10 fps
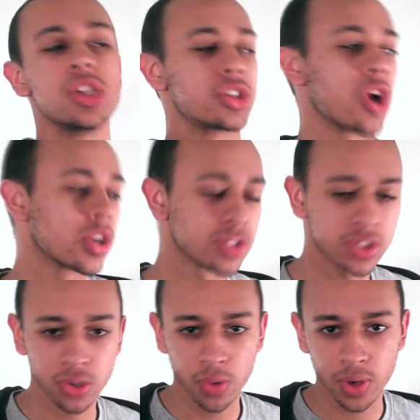John
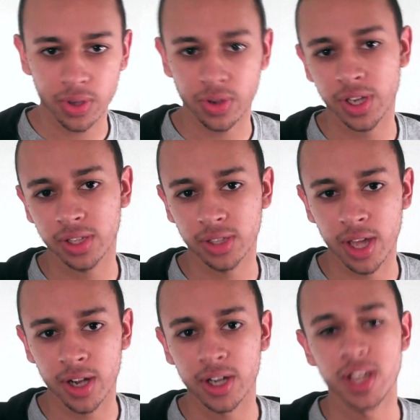Stewart Green
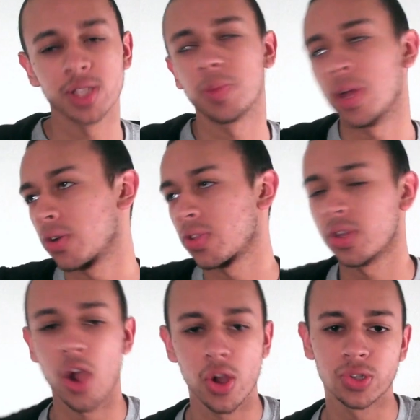Lantern is better
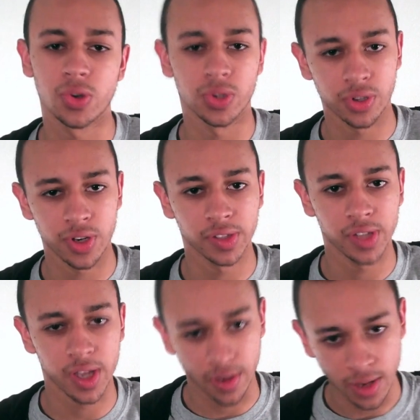than Hal Jordan Green
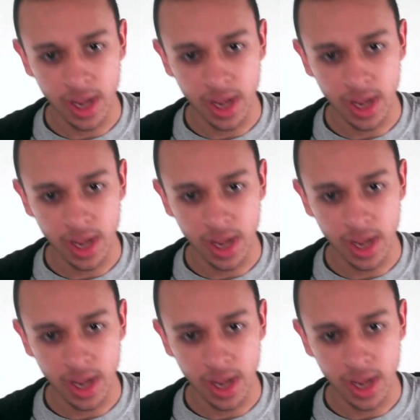Lantern.